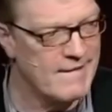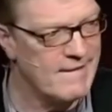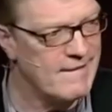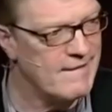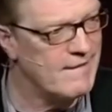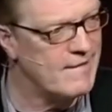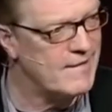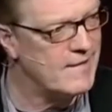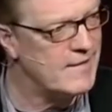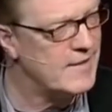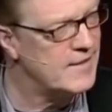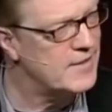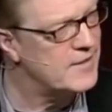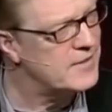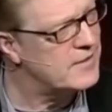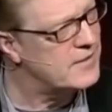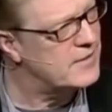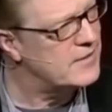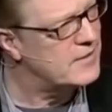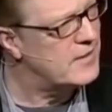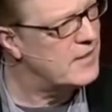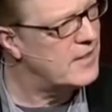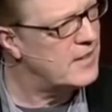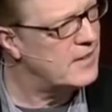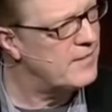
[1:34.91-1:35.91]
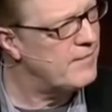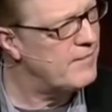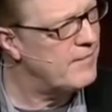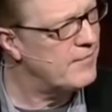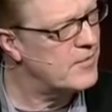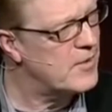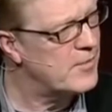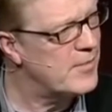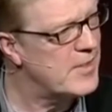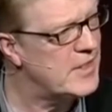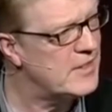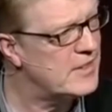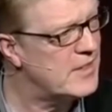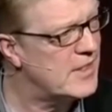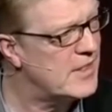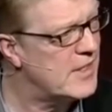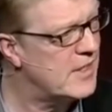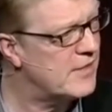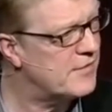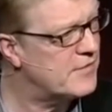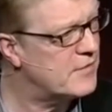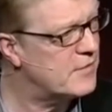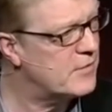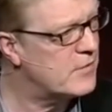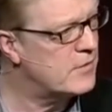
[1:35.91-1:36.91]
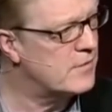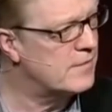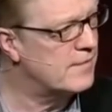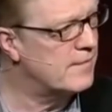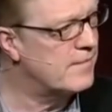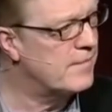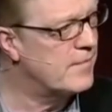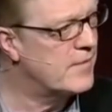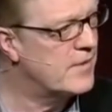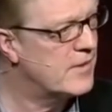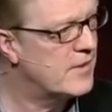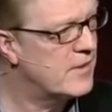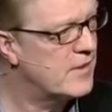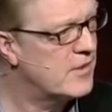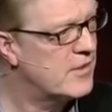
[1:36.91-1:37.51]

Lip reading: And the minute they left the room,